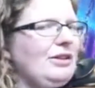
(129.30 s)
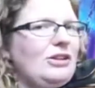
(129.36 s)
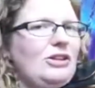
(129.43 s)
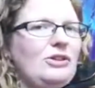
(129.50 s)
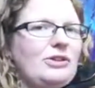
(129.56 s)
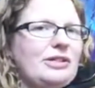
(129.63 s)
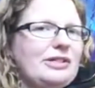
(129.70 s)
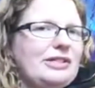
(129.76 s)

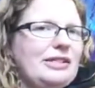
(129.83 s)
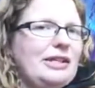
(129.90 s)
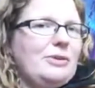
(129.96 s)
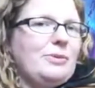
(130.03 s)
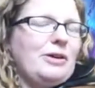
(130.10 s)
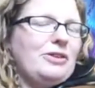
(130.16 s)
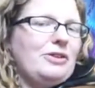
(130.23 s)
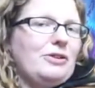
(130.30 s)
you can see
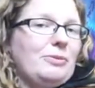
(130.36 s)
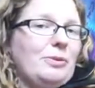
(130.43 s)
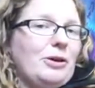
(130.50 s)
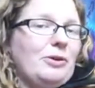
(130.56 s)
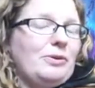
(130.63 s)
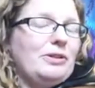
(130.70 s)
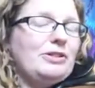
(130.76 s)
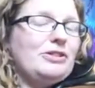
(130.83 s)
whether your
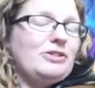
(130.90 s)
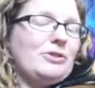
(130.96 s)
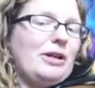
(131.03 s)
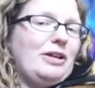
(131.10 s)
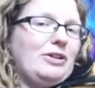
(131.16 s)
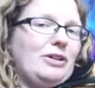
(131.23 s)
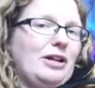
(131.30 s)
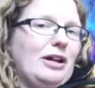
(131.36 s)
bow is straight
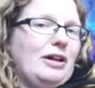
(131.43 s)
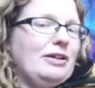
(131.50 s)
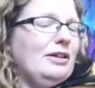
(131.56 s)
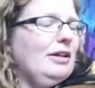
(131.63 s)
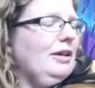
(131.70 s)
or not.